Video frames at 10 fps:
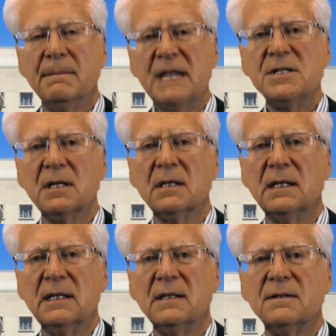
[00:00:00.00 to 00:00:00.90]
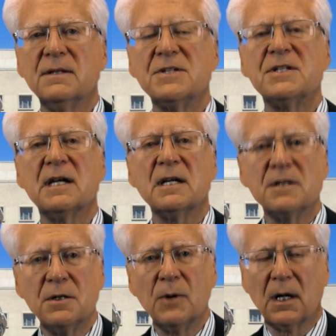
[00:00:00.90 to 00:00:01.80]
Basically, to stick
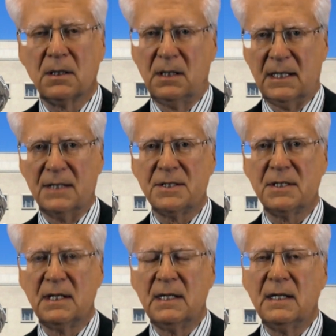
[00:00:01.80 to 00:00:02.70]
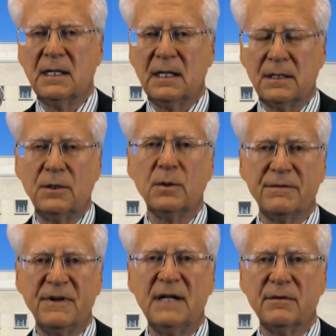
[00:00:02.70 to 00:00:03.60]
it to our clients and to do
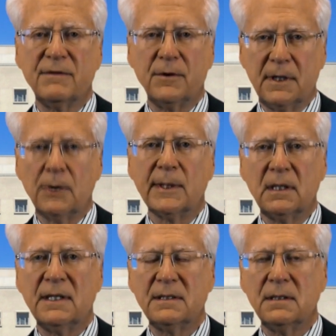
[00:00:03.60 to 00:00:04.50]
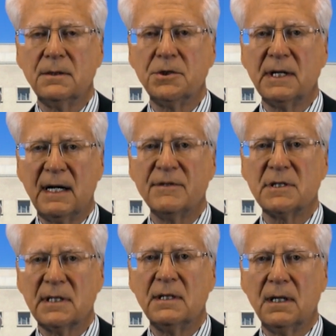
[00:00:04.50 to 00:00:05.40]
a favor for Hillary Clinton, who she
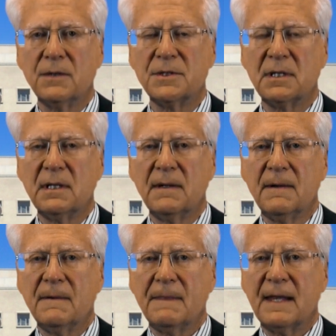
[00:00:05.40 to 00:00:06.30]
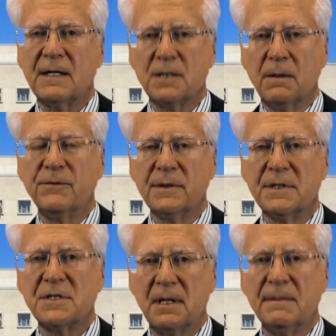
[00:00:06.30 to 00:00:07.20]
obviously knows, and is hopeful
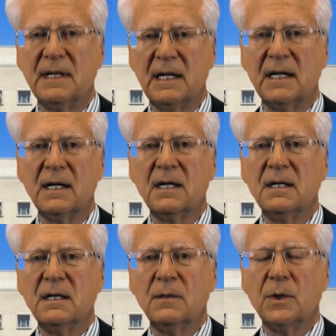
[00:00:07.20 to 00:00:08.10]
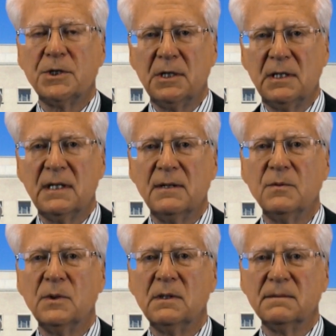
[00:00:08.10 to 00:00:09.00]
that someday what she
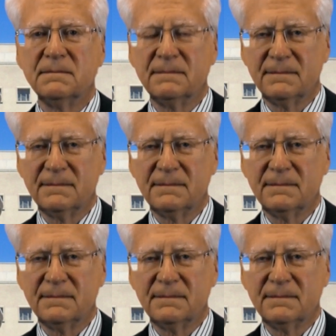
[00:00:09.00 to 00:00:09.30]
did will